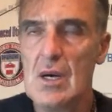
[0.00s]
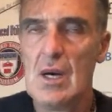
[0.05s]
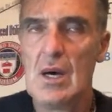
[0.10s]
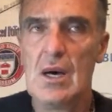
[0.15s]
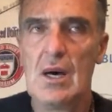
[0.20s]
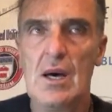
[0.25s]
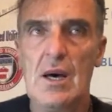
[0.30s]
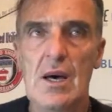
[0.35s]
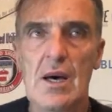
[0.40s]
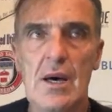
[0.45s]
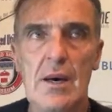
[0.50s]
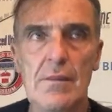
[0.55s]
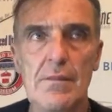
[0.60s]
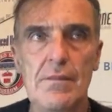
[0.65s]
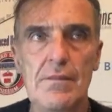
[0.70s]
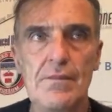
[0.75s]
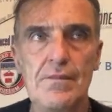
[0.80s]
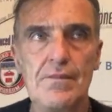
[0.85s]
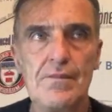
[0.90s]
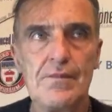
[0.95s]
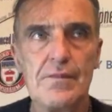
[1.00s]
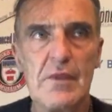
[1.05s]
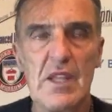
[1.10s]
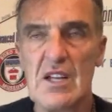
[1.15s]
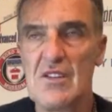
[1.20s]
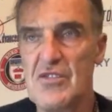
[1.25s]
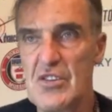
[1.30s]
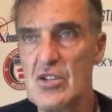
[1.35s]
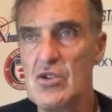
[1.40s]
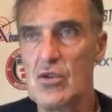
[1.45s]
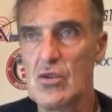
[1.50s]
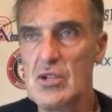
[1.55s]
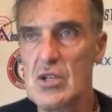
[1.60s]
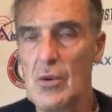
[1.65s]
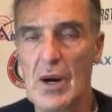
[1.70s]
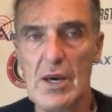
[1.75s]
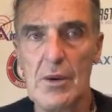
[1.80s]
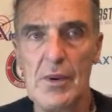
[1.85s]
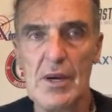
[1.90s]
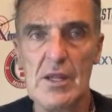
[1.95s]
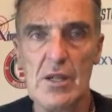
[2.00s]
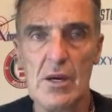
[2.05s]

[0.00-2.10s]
And if you don't, you want to wait